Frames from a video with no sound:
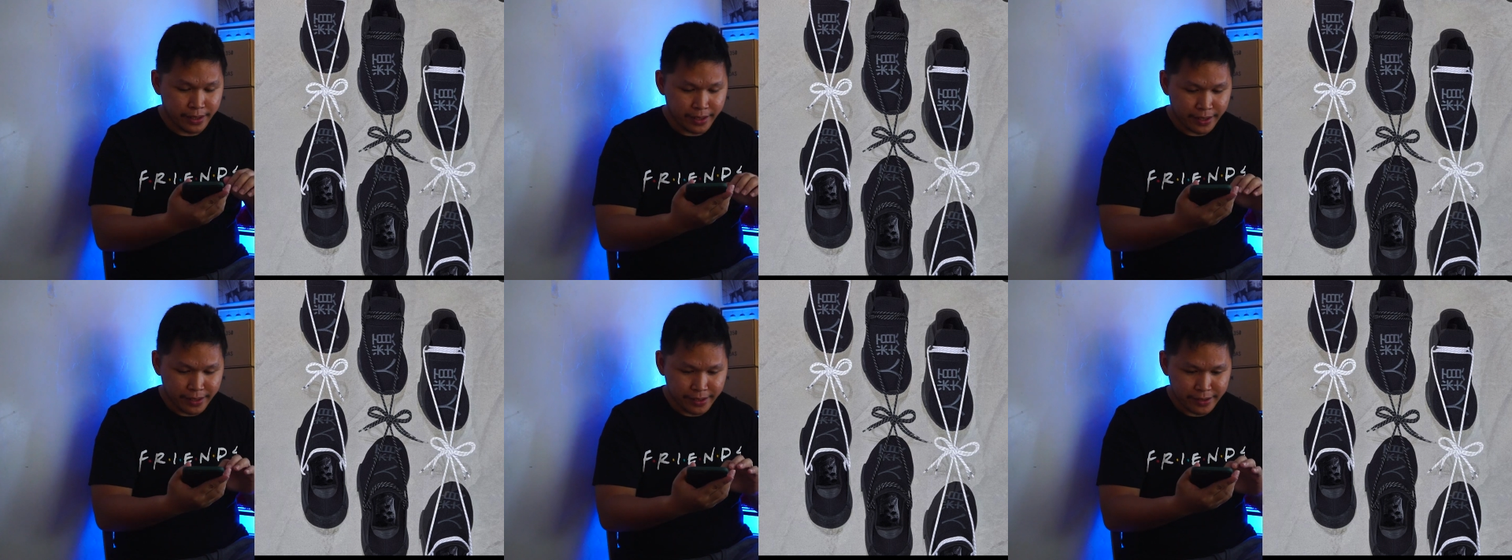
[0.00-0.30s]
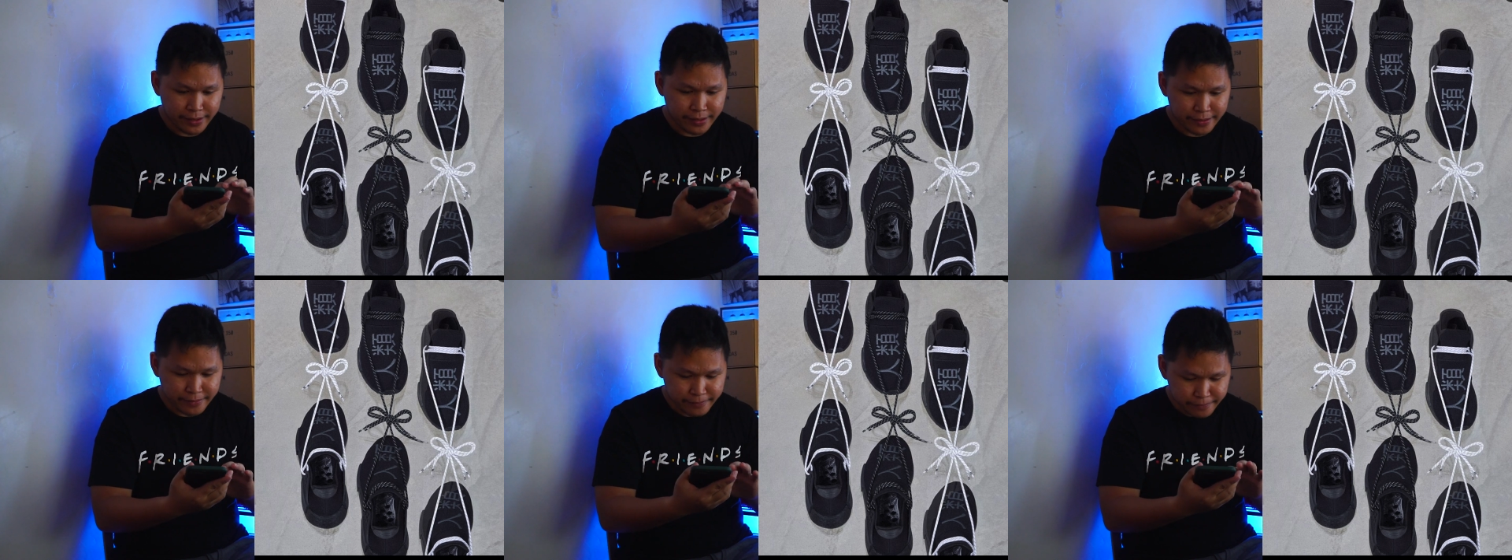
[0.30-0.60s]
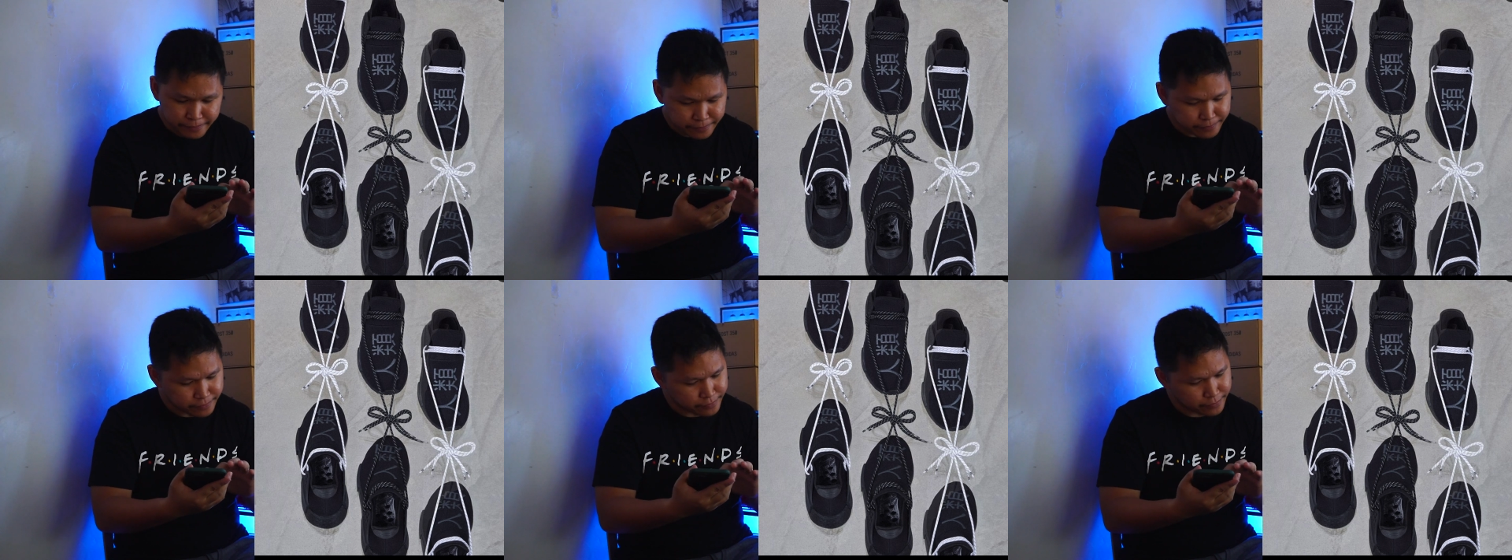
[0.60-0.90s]
And
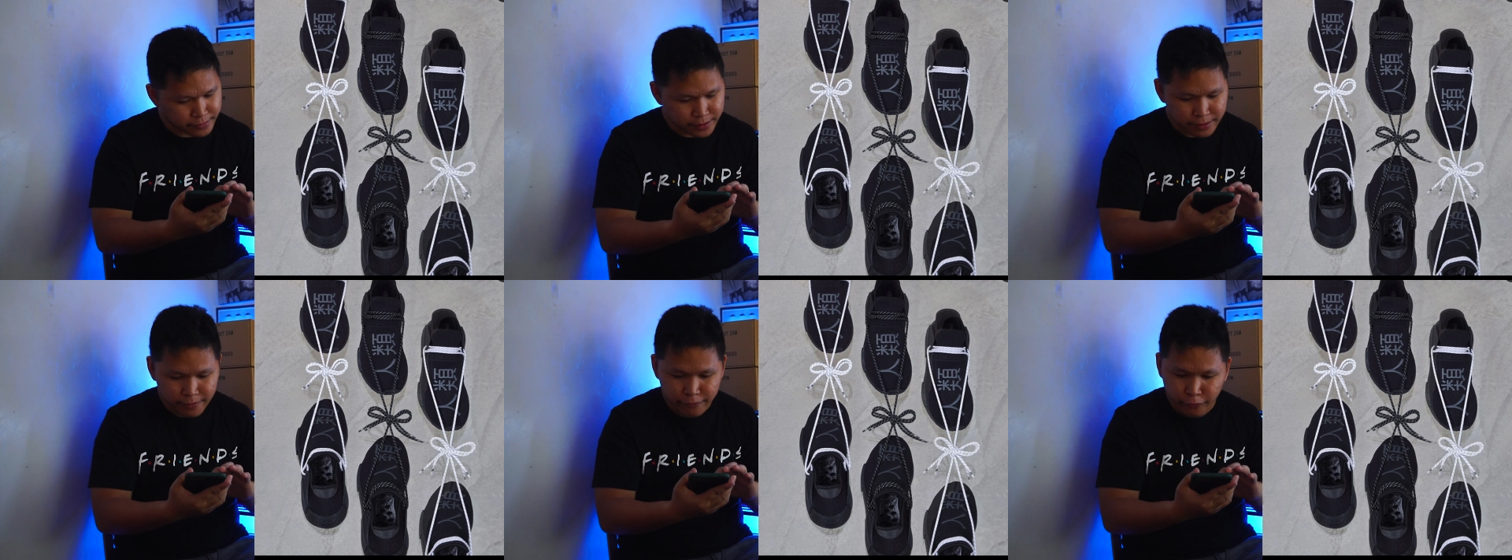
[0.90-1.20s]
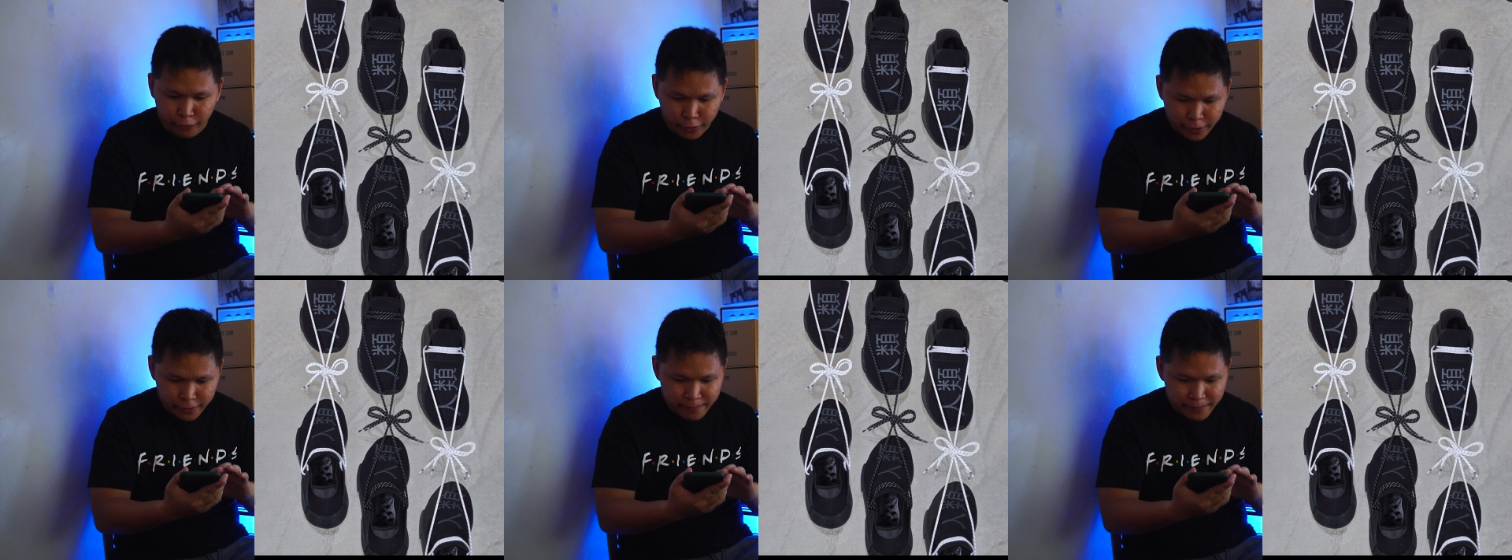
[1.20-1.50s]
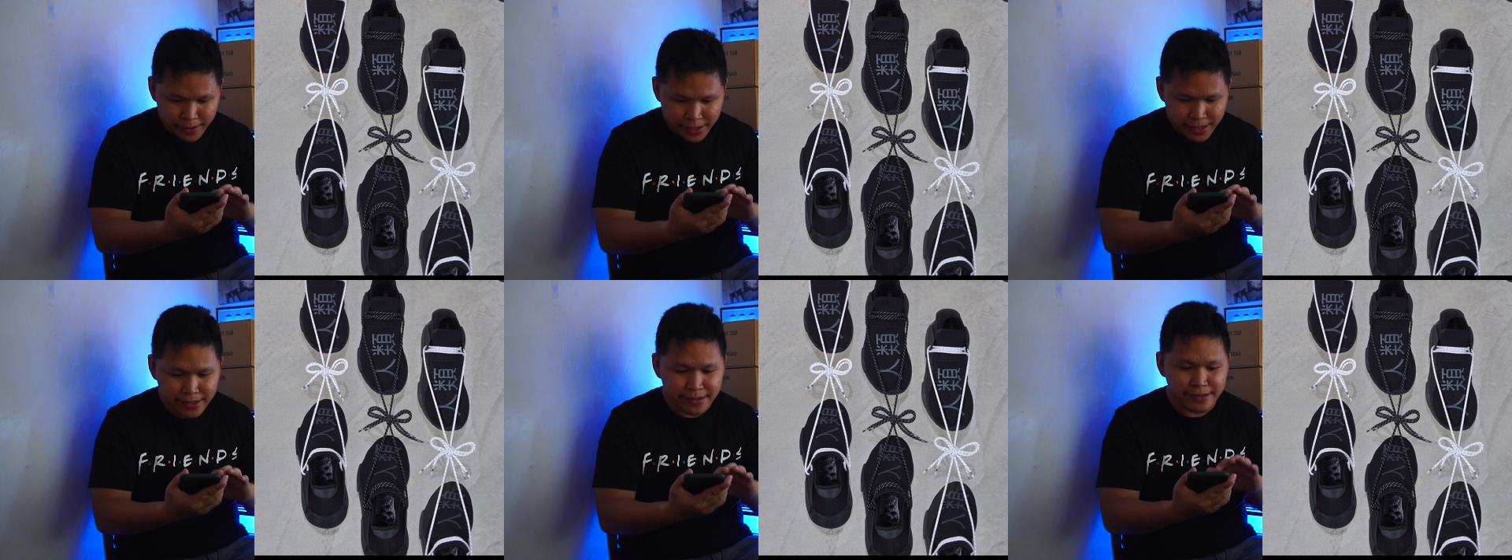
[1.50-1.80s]
for
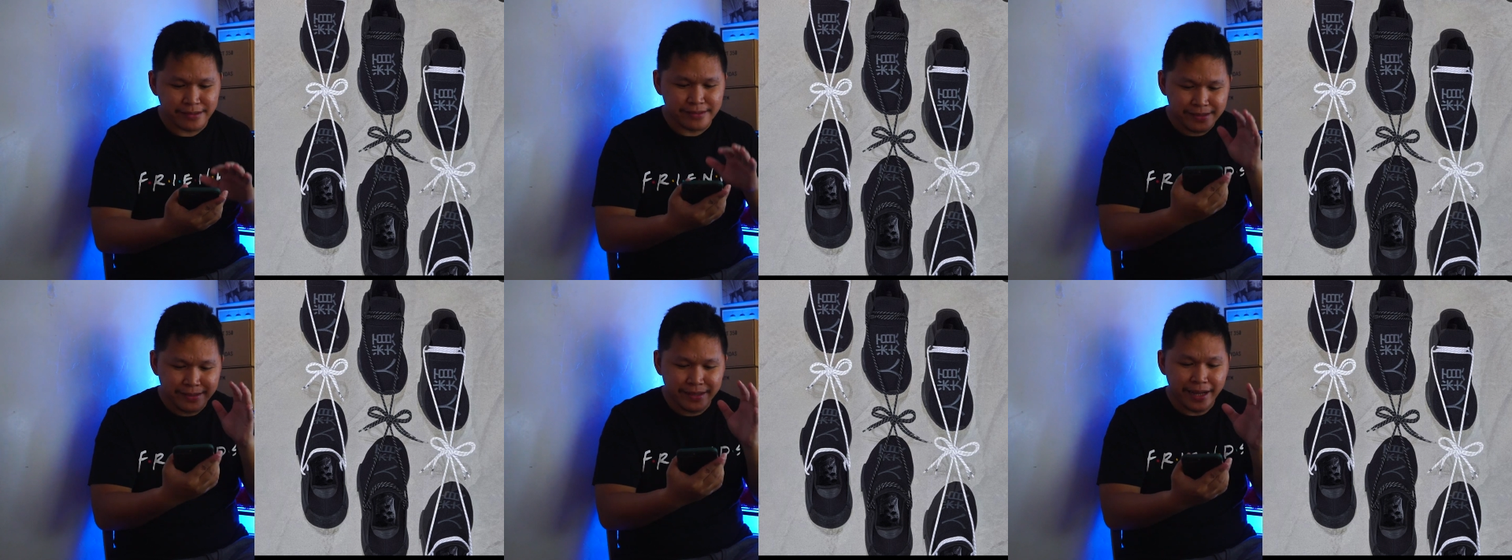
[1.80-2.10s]
me,